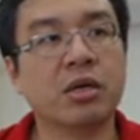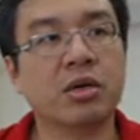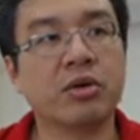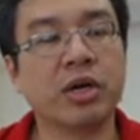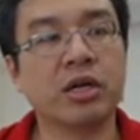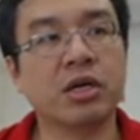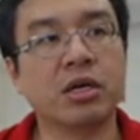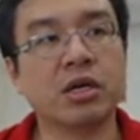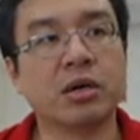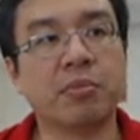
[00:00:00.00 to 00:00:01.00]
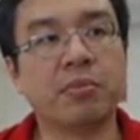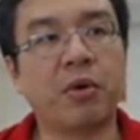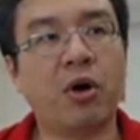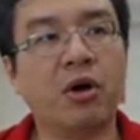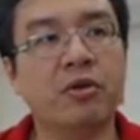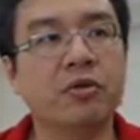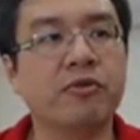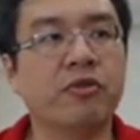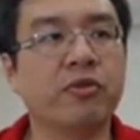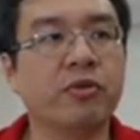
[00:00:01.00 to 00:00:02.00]
create a pawn
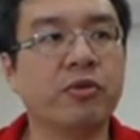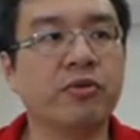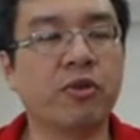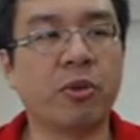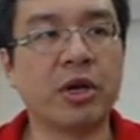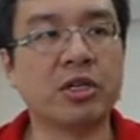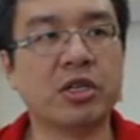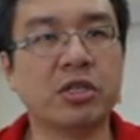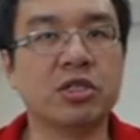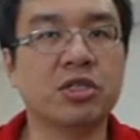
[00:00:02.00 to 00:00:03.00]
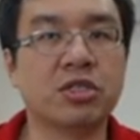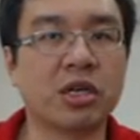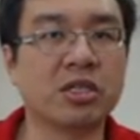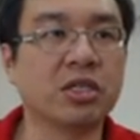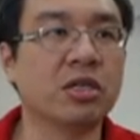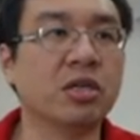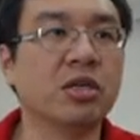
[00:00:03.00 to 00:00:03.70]
formation structure,